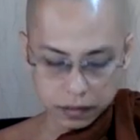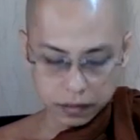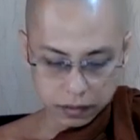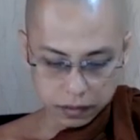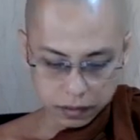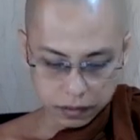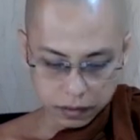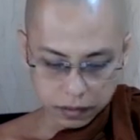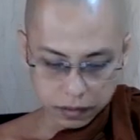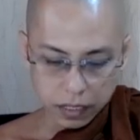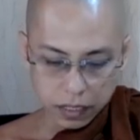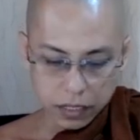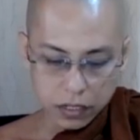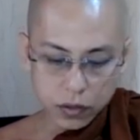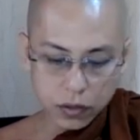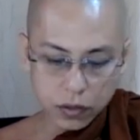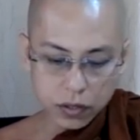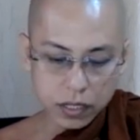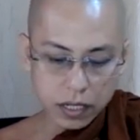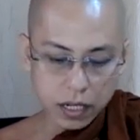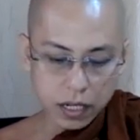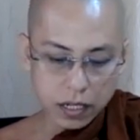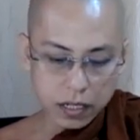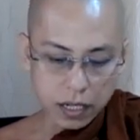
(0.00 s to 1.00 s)
the
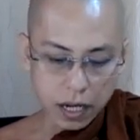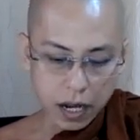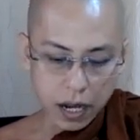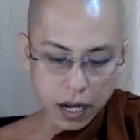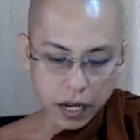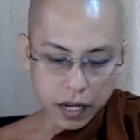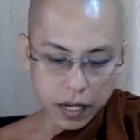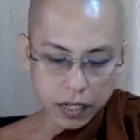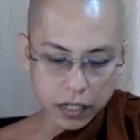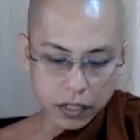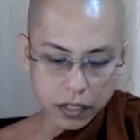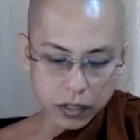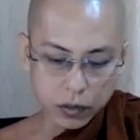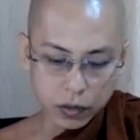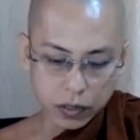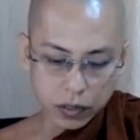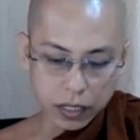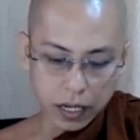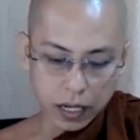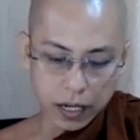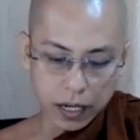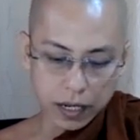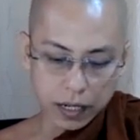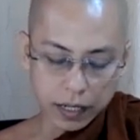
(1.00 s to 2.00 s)
usage
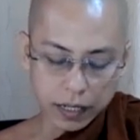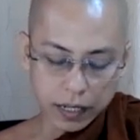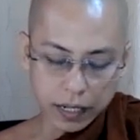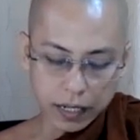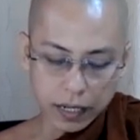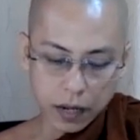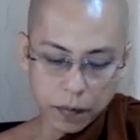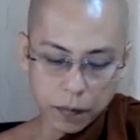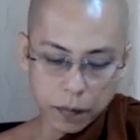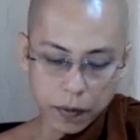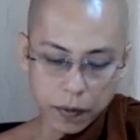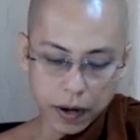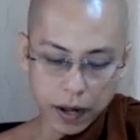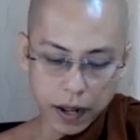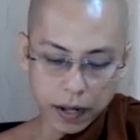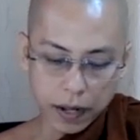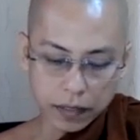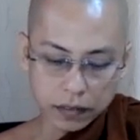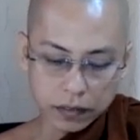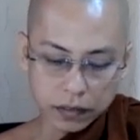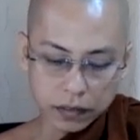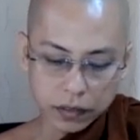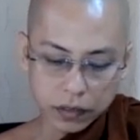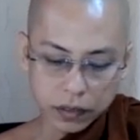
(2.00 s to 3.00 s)
ahetuka can
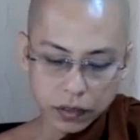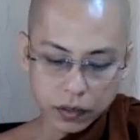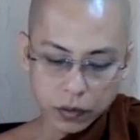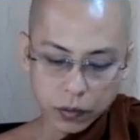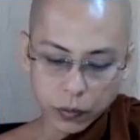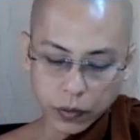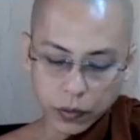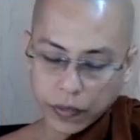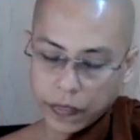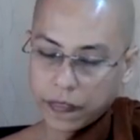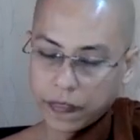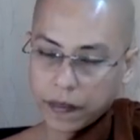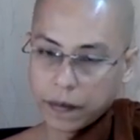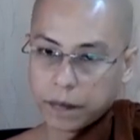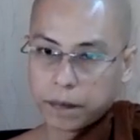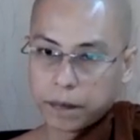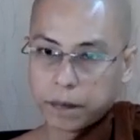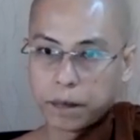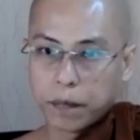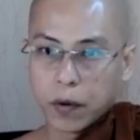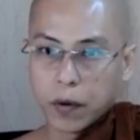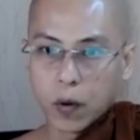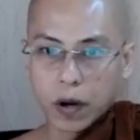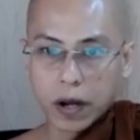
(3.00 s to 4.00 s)
apply with the
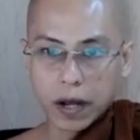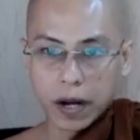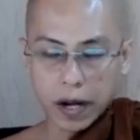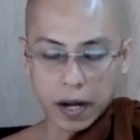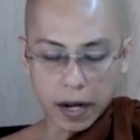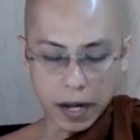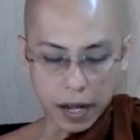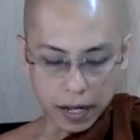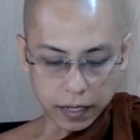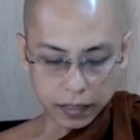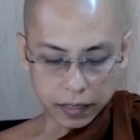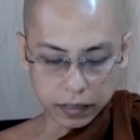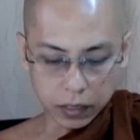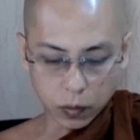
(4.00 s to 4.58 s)
pukala,